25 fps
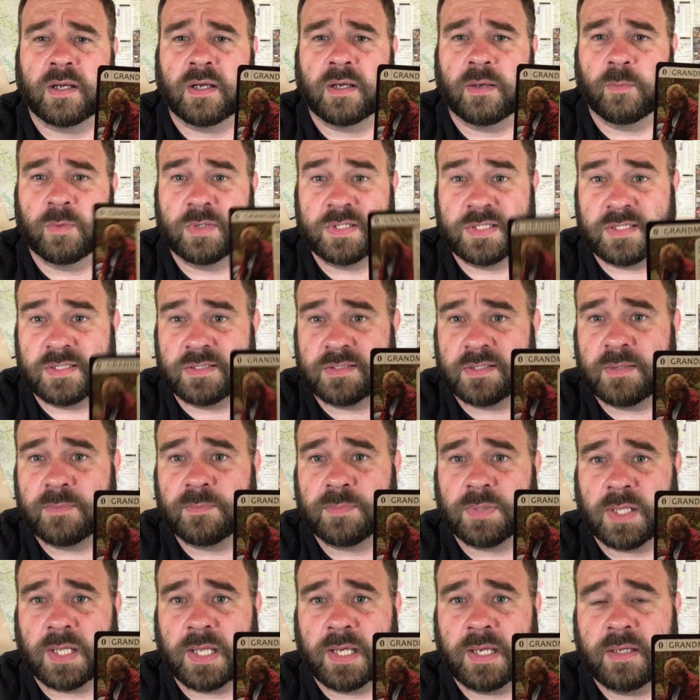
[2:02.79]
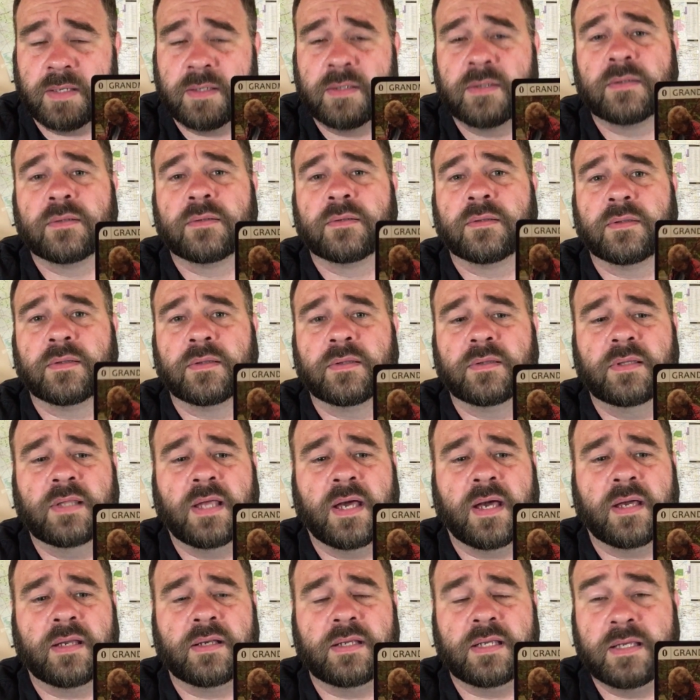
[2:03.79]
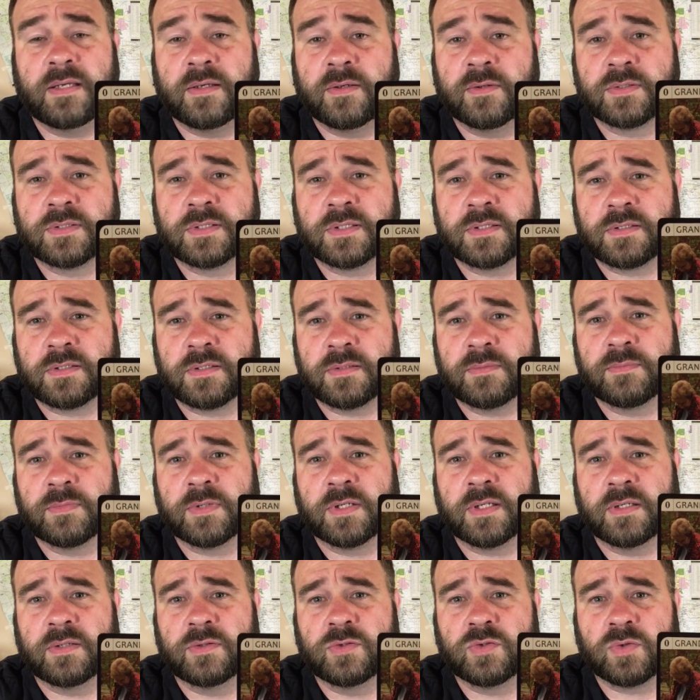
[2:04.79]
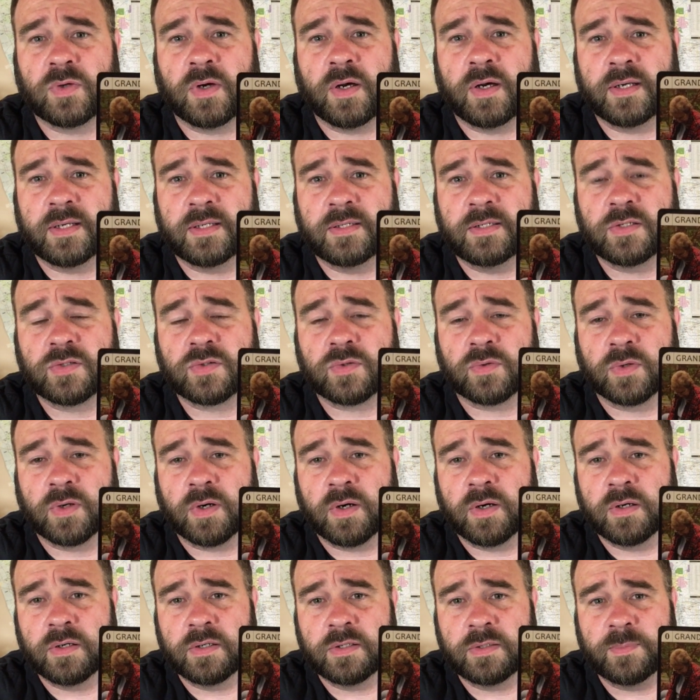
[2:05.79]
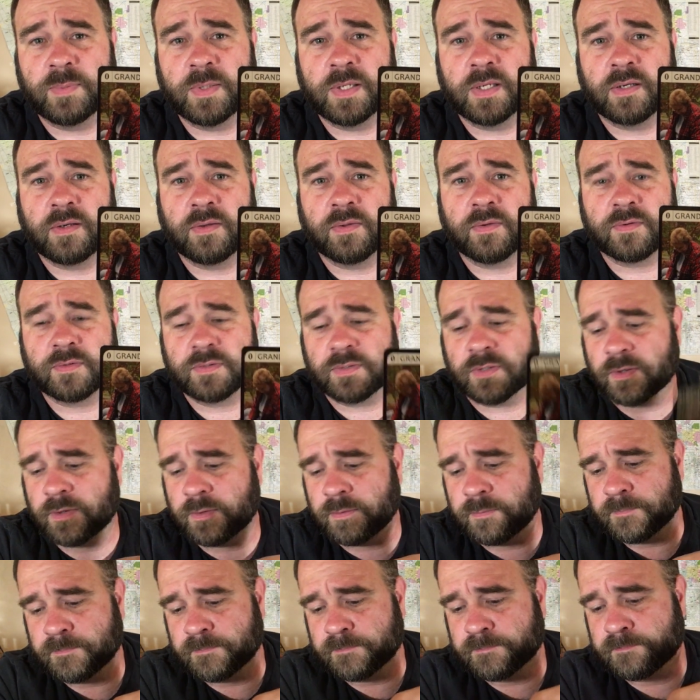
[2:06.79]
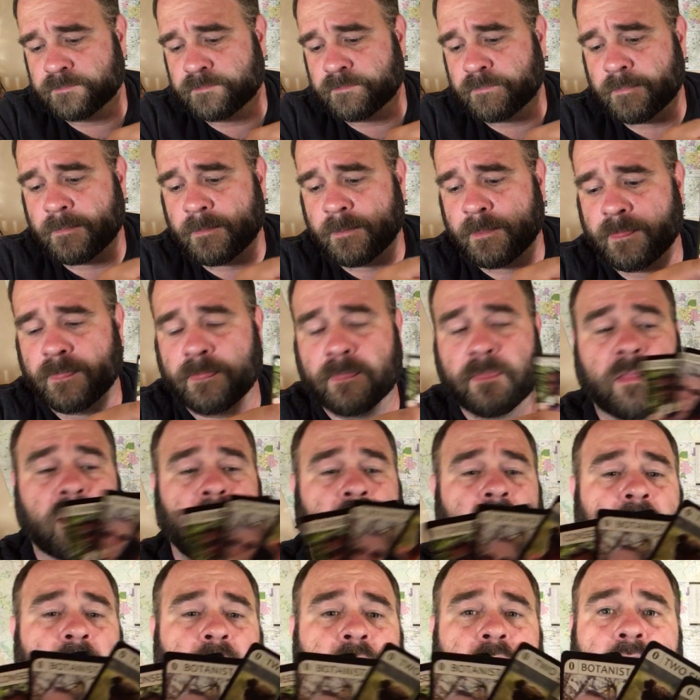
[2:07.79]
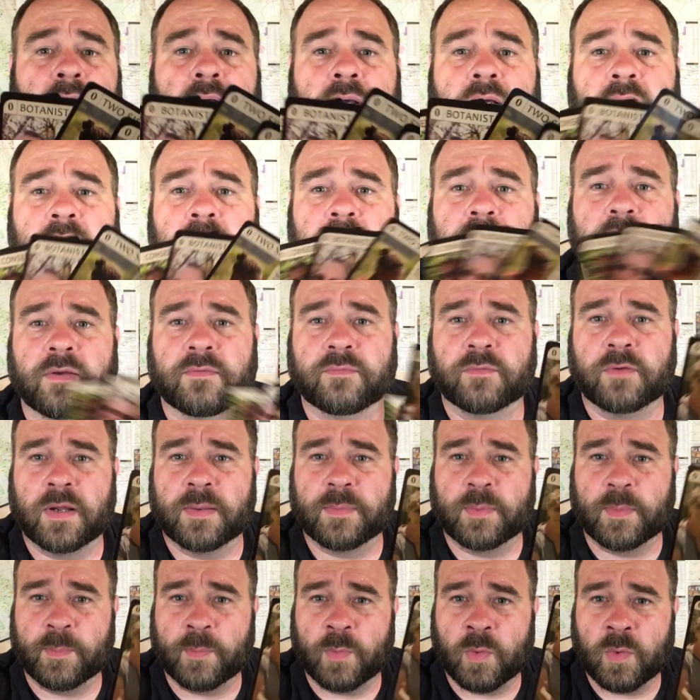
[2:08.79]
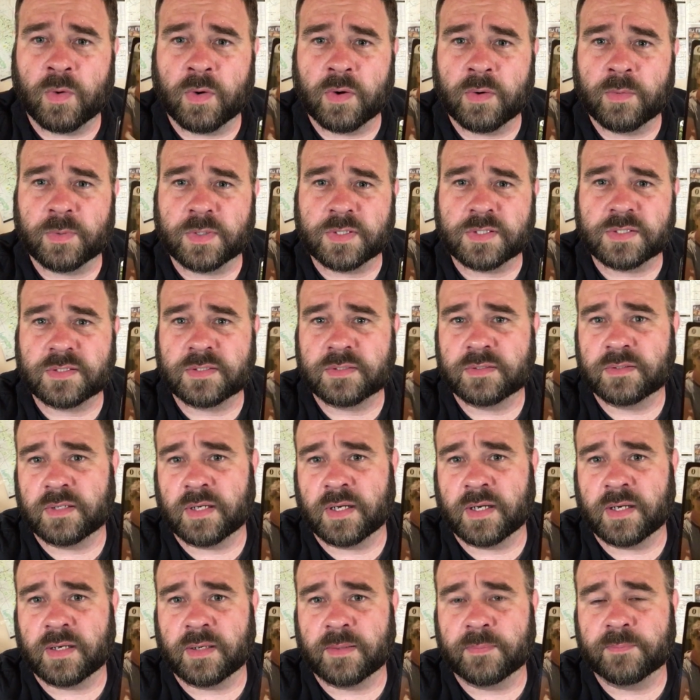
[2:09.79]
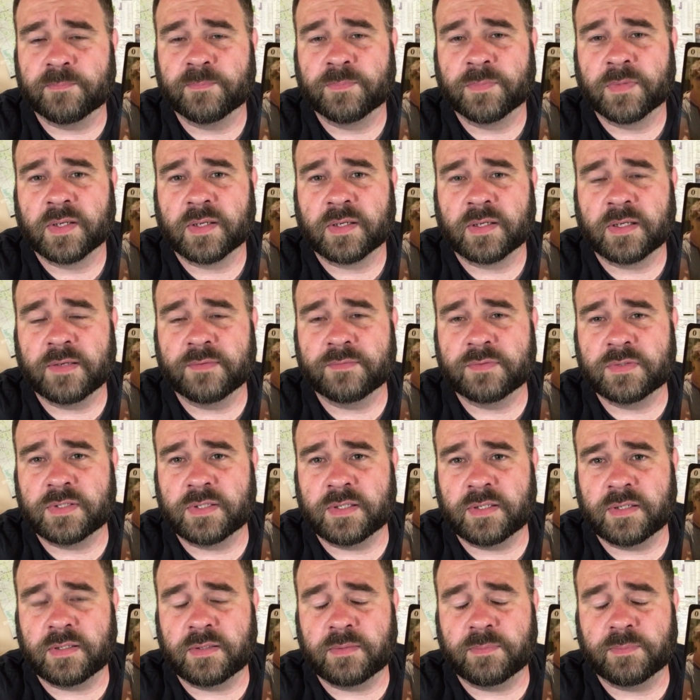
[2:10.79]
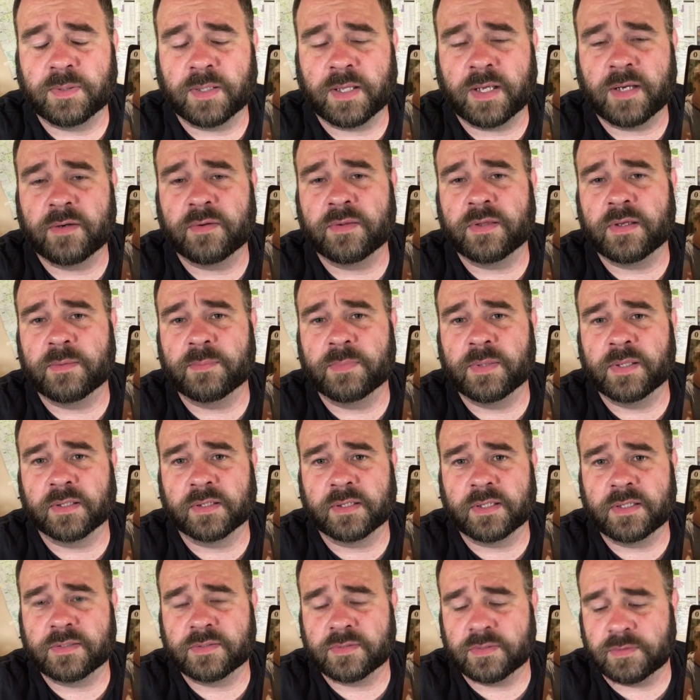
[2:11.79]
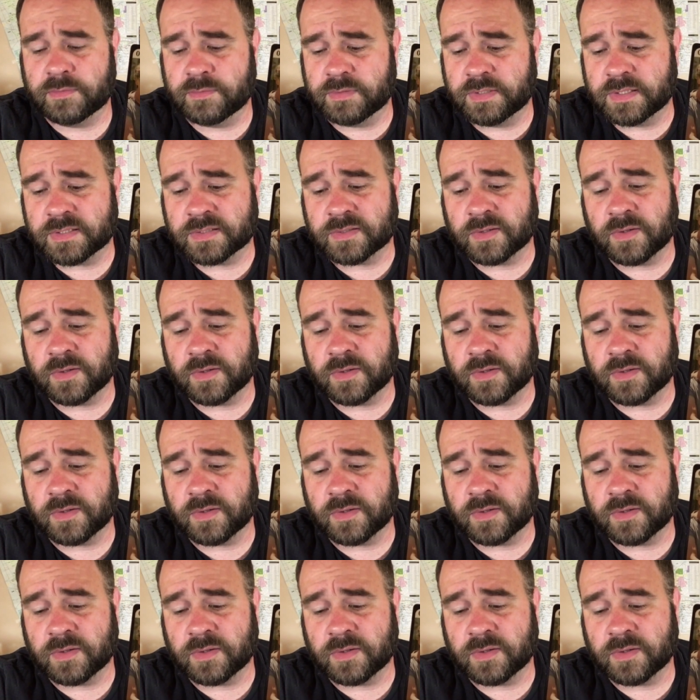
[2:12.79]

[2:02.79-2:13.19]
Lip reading: when she's in play, that ecosystem can draw an additional card at the beginning of their turn. And then you have Grandma Moore, which gives the player the ability to